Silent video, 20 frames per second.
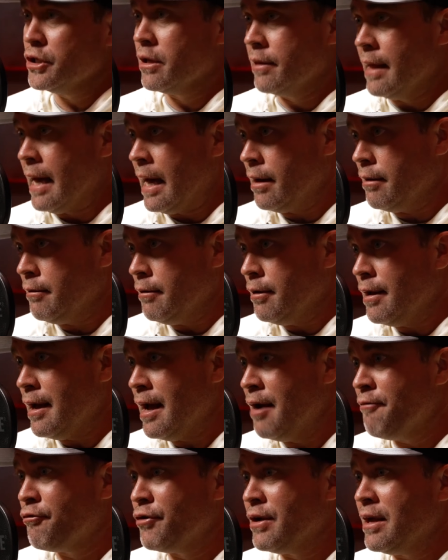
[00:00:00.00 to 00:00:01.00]
to that,
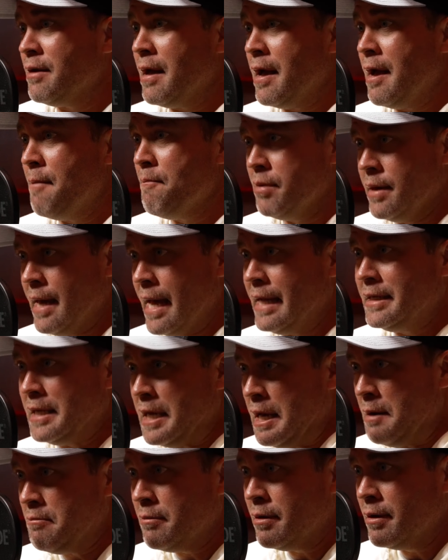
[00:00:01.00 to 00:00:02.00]
every NBA
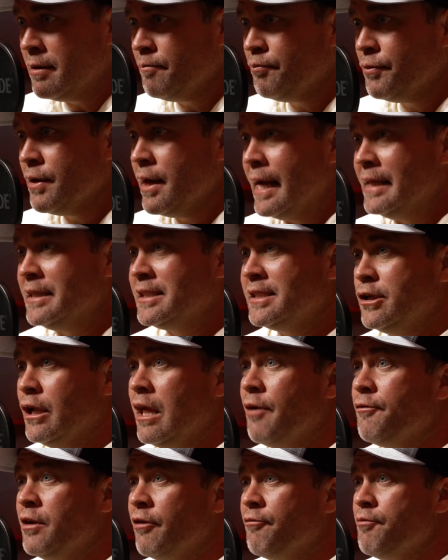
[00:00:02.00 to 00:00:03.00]
team and still
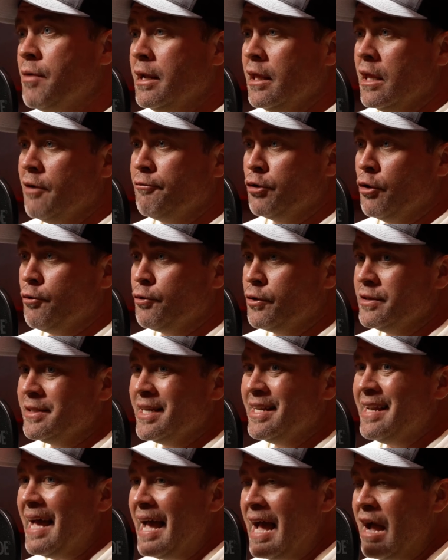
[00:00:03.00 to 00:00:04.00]
have enough money left over to
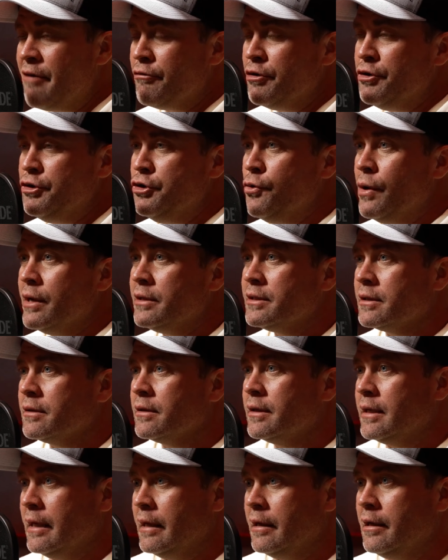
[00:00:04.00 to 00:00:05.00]
send every U.S.
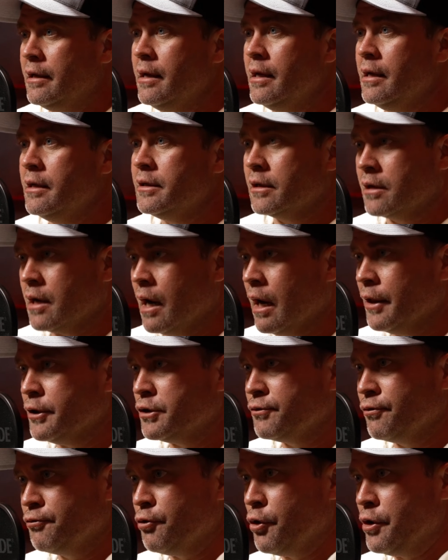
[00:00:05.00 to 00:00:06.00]
kid to
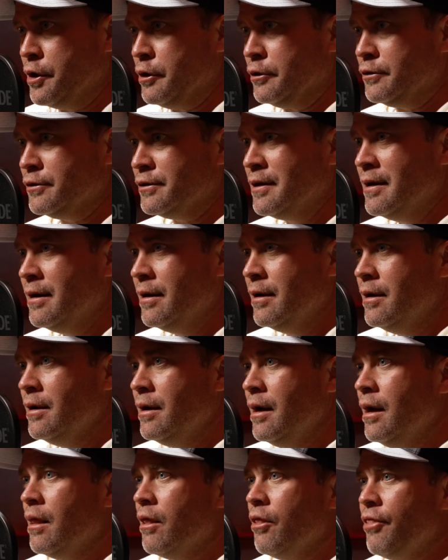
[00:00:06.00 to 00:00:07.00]
college for 4 years.
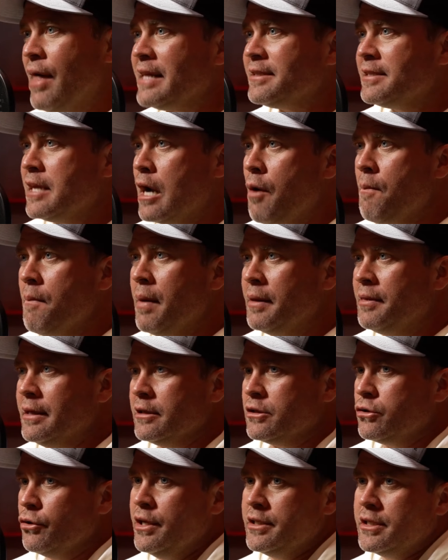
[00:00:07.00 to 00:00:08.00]
That's how much.
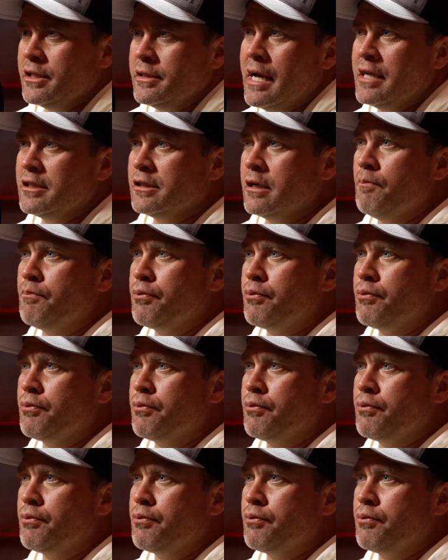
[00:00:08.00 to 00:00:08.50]
So this is not some